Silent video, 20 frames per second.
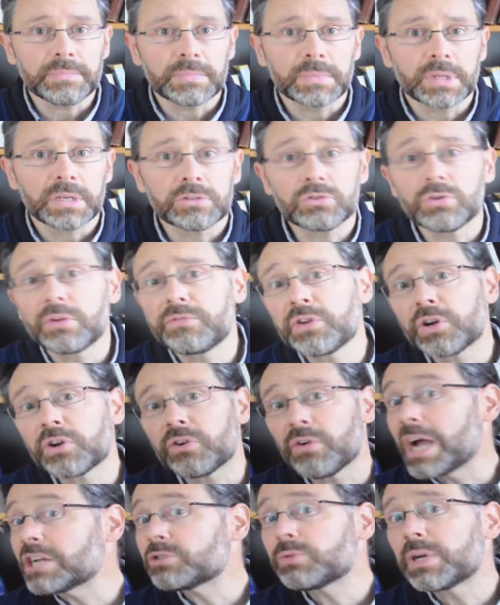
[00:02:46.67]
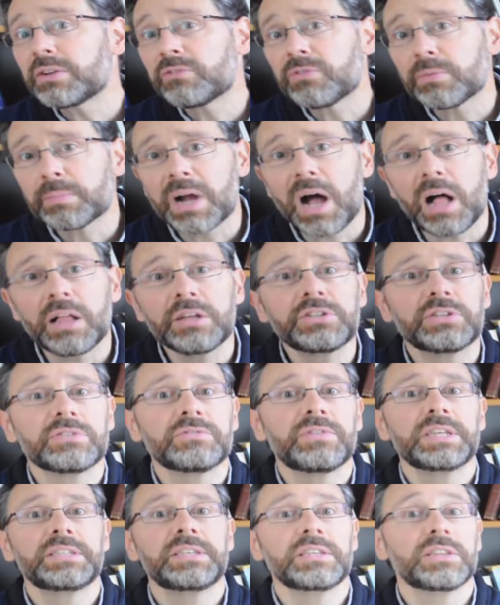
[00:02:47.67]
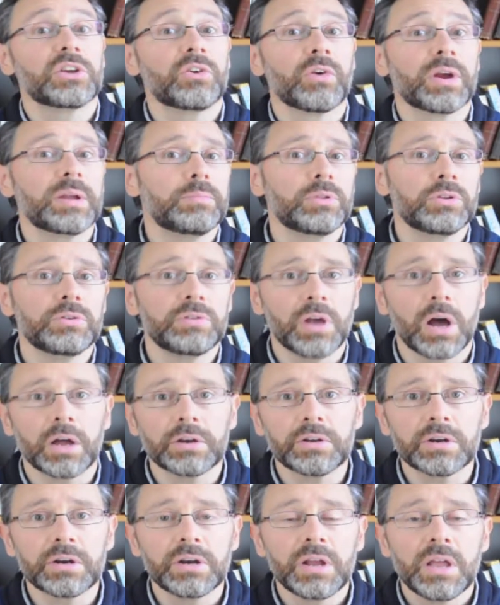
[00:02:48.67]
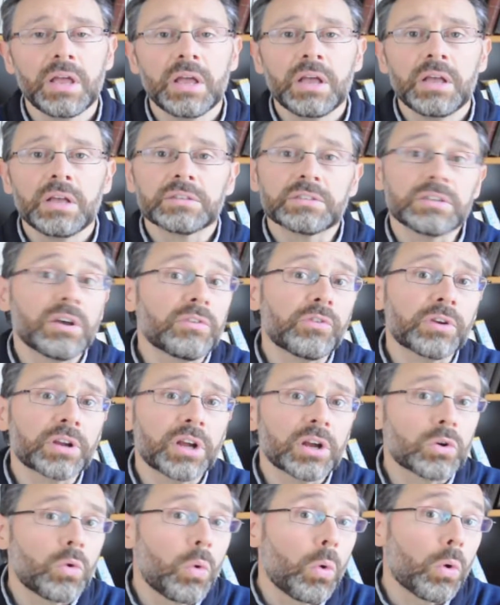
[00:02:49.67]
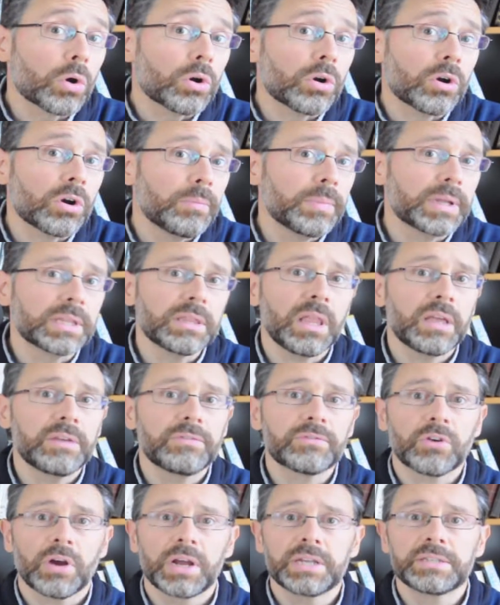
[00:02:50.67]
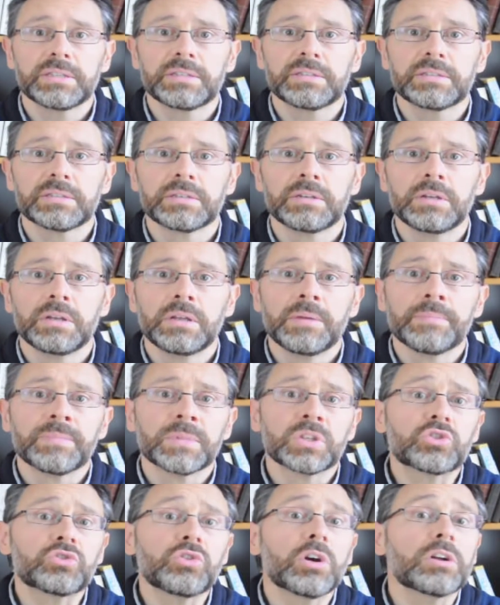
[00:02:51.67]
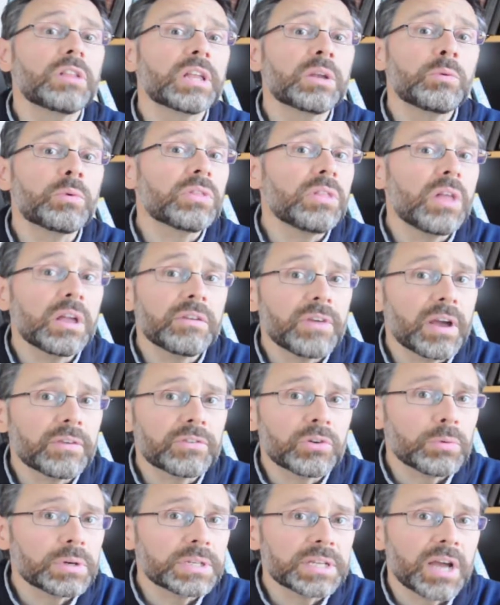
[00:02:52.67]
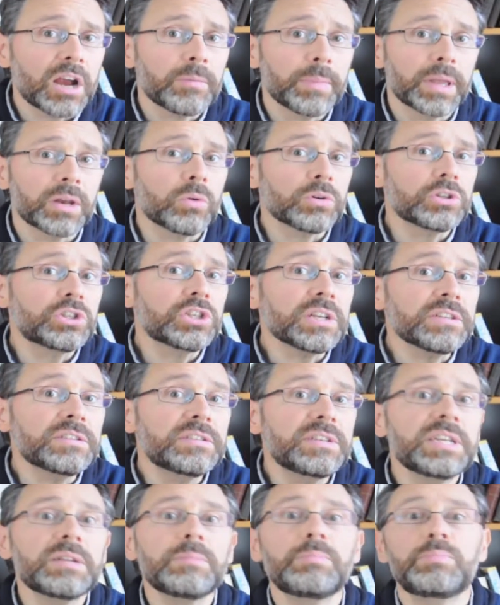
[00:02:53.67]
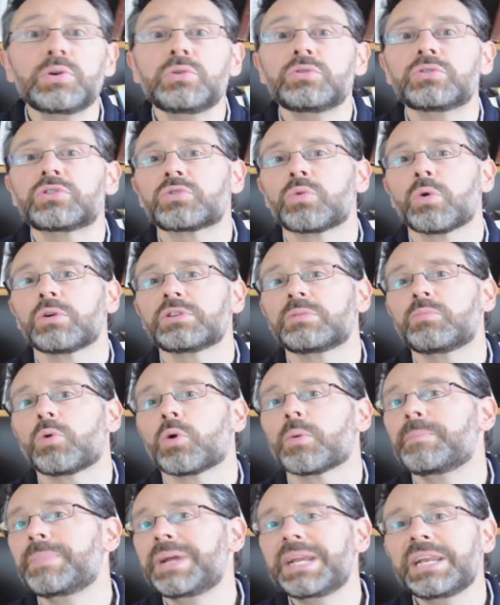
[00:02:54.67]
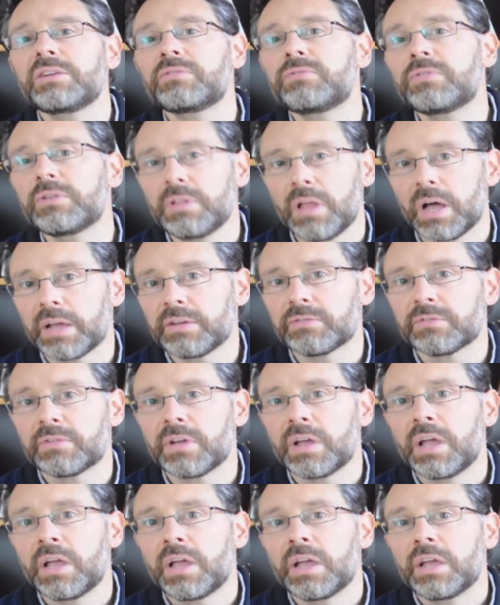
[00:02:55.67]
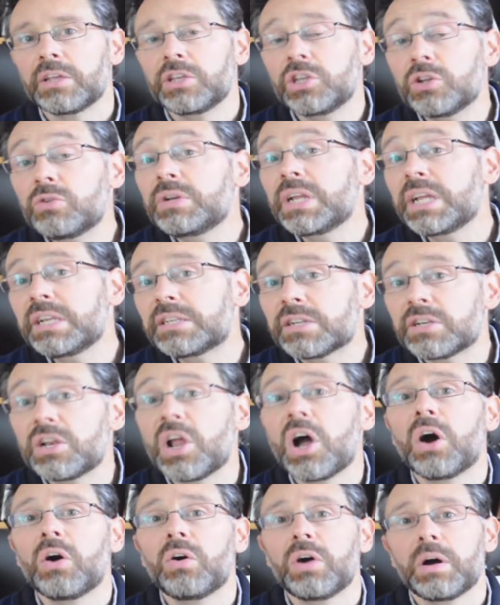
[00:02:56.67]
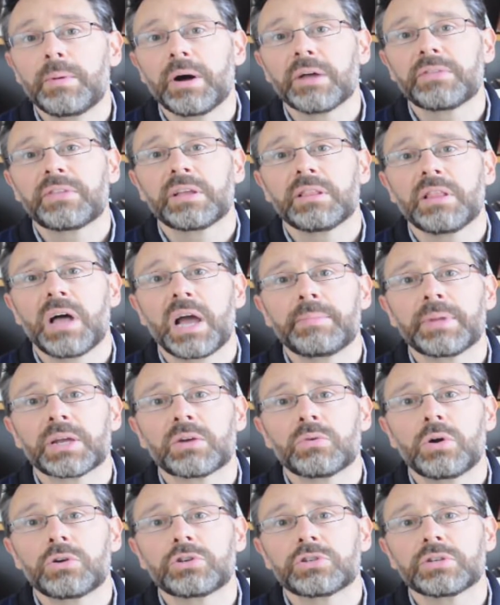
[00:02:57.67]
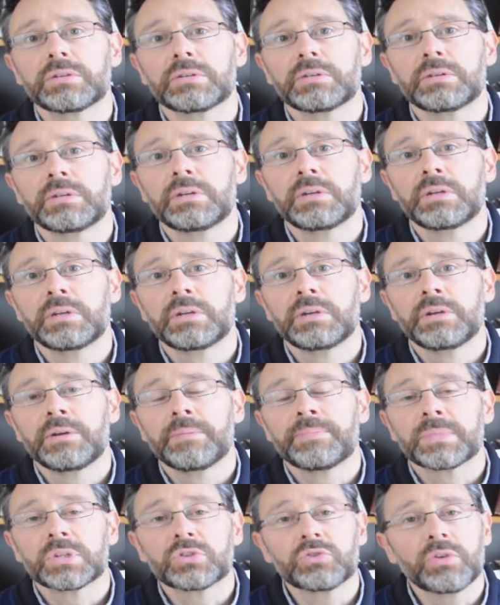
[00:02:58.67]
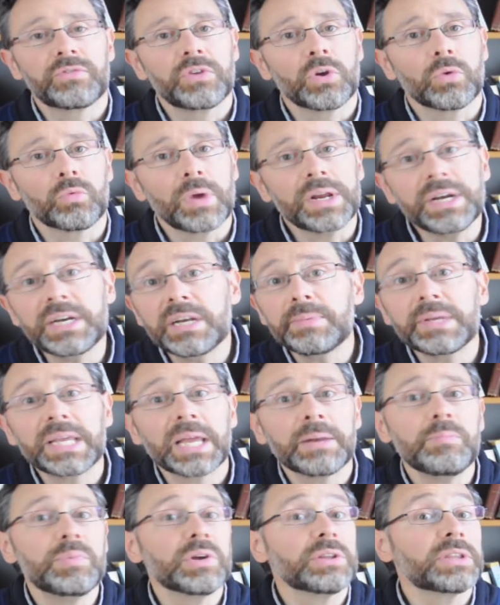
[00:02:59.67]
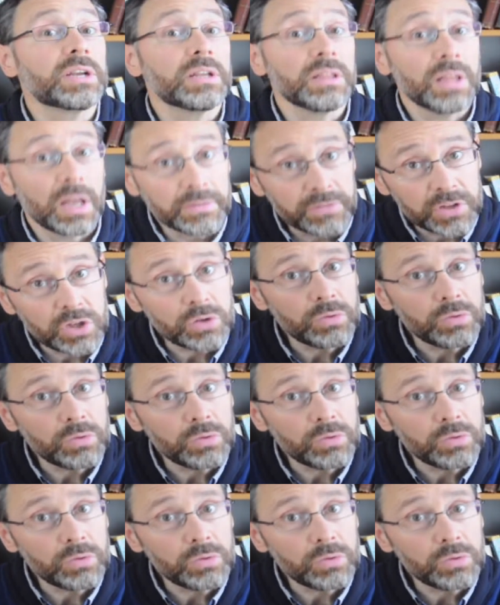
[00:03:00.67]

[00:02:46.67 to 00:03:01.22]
So if you're graduating from college and facing the great blue yonder, suffering a quarter or midlife crisis, struggling with life after retirement, or just need a boost towards a more meaningful life, you need to know about the Alignment Quotient. So if you're ready to begin building a life you